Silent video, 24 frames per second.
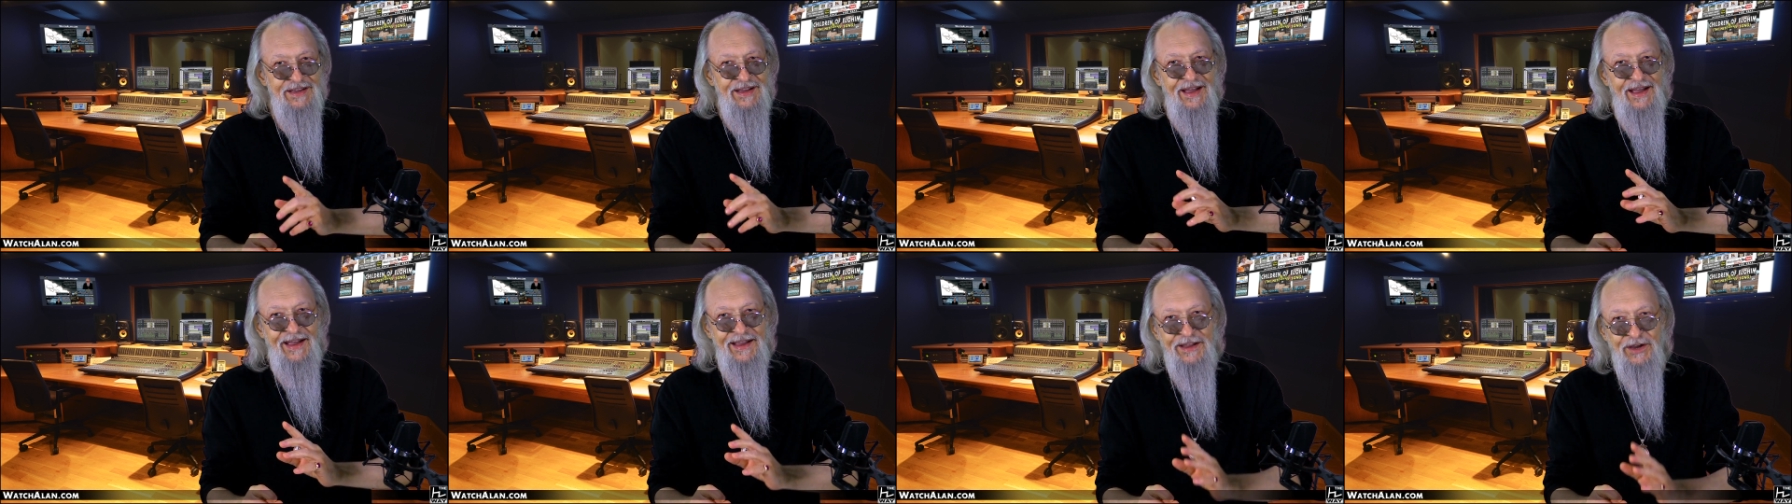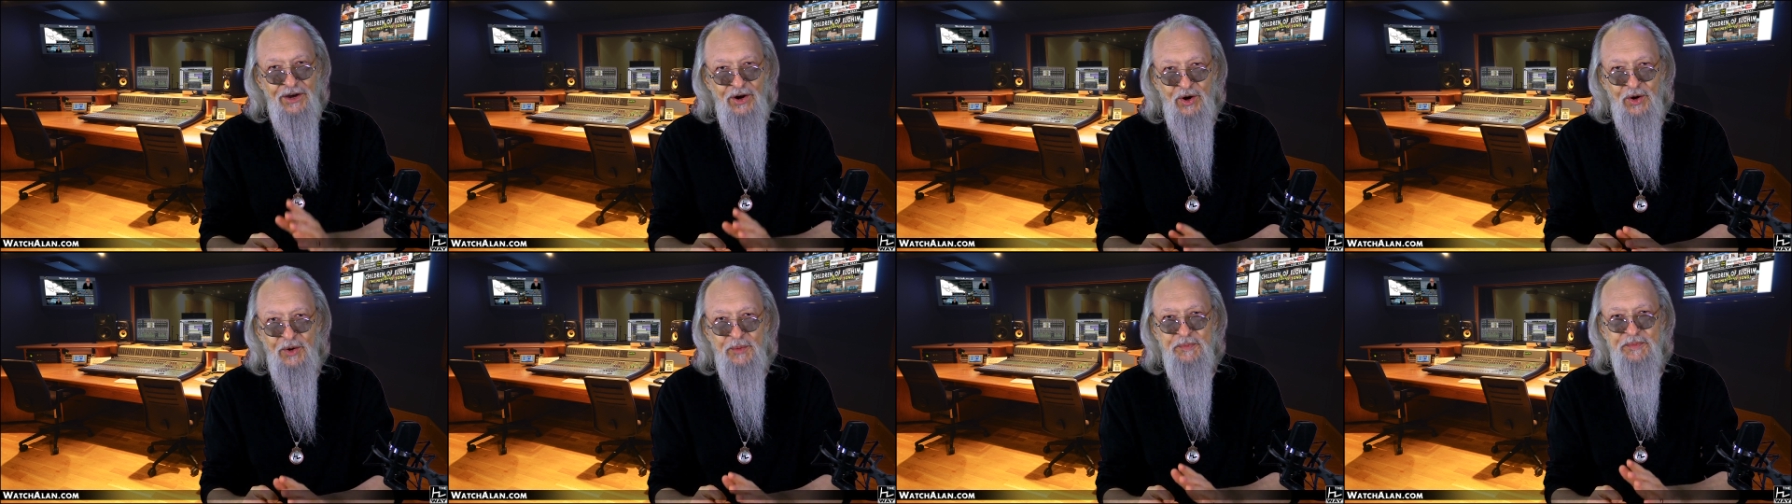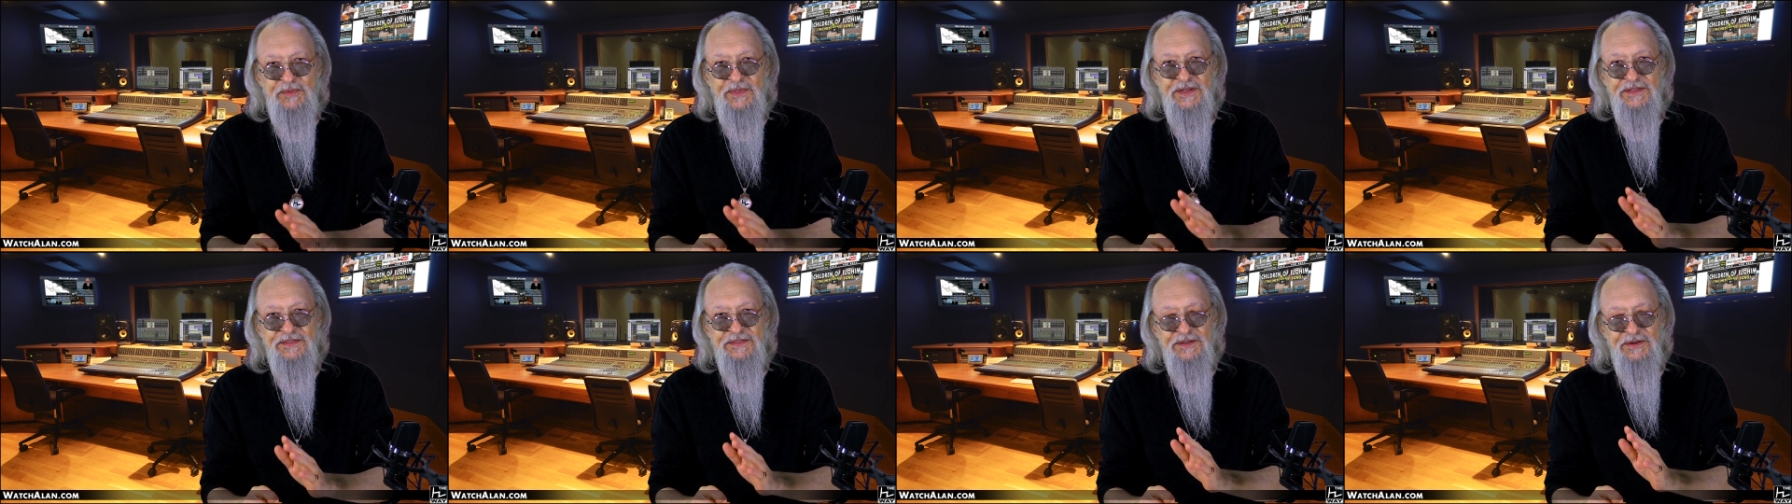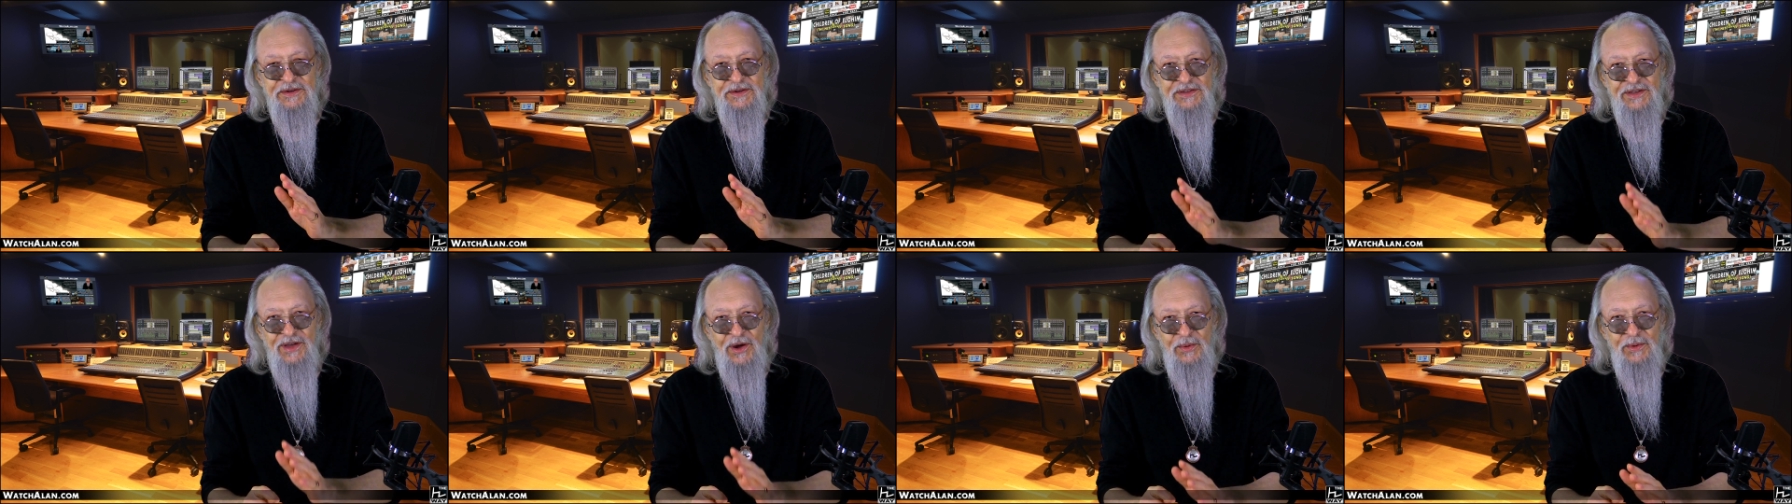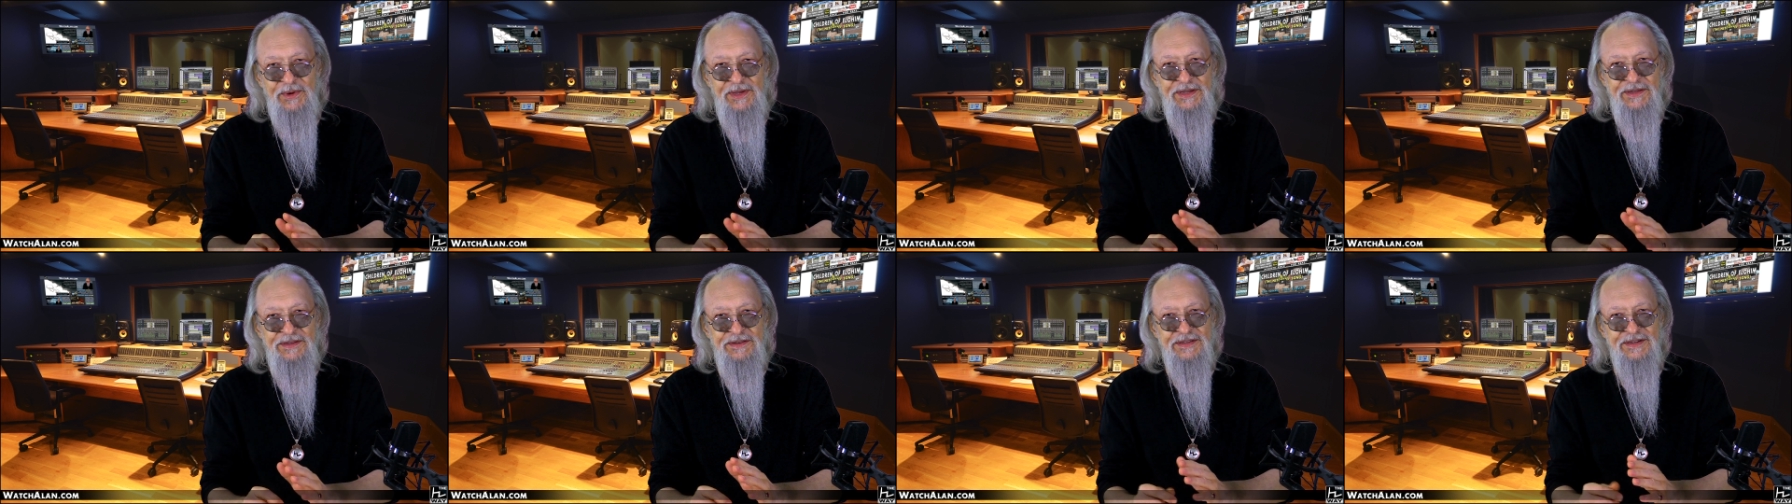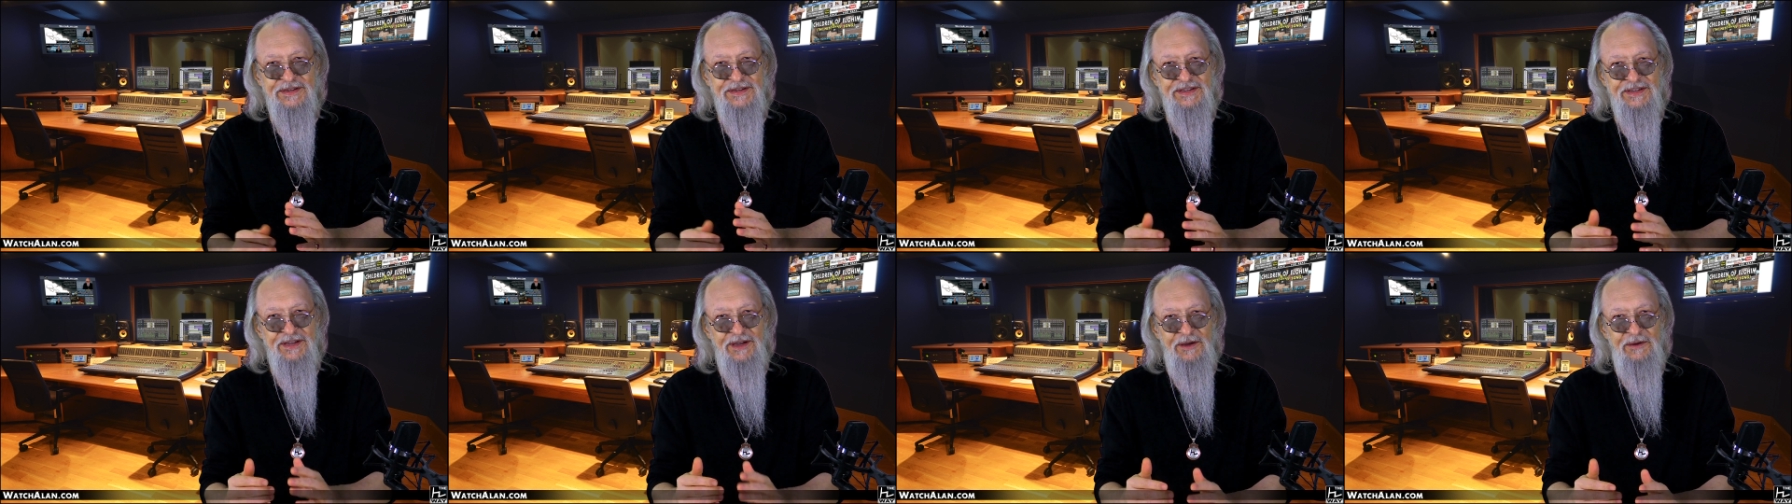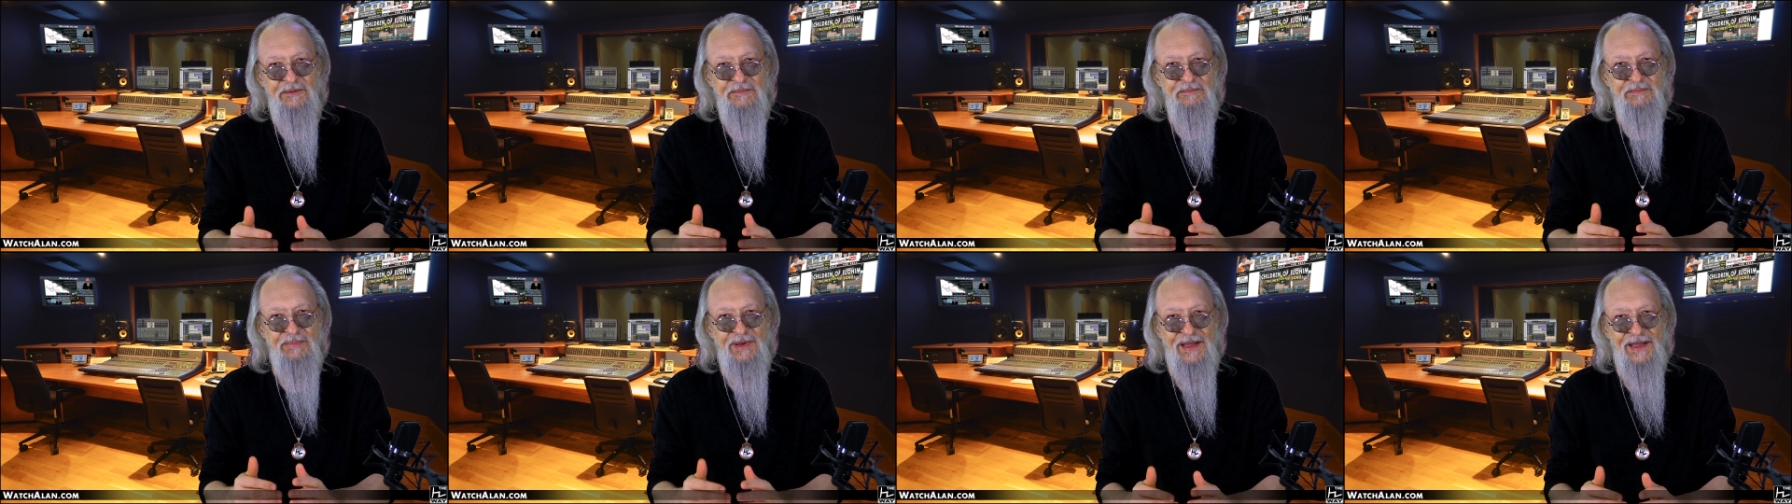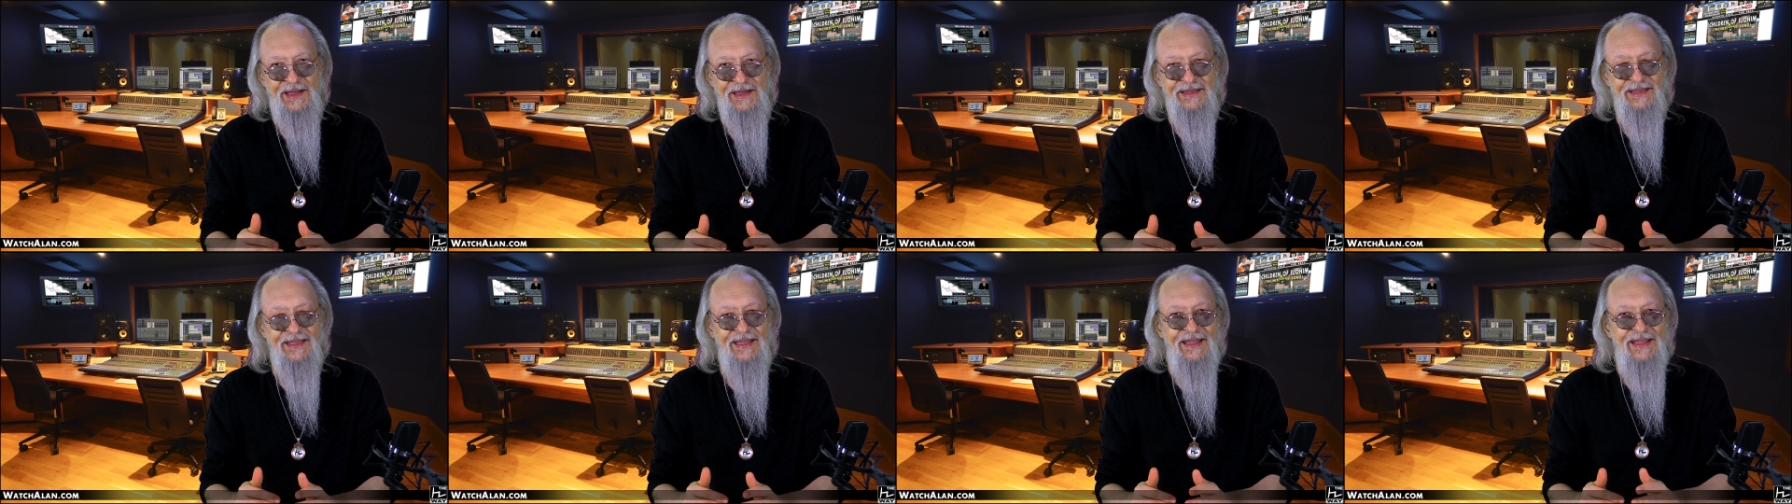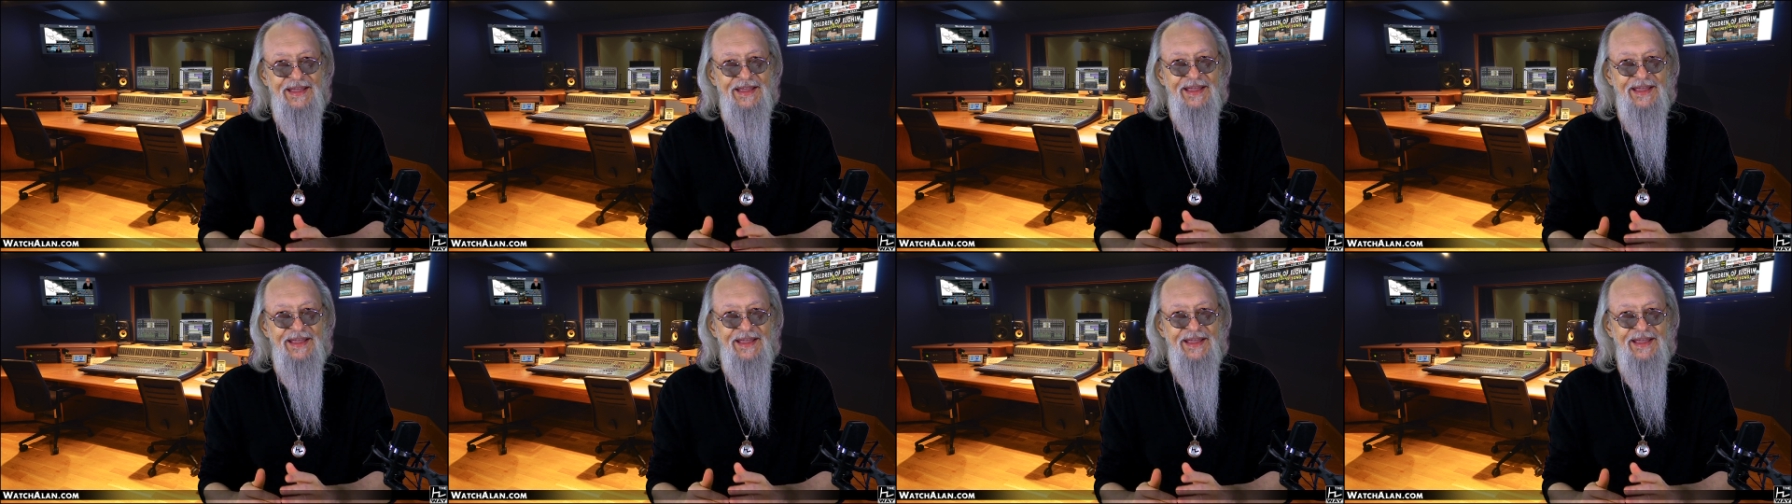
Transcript: I hope that they're going to come back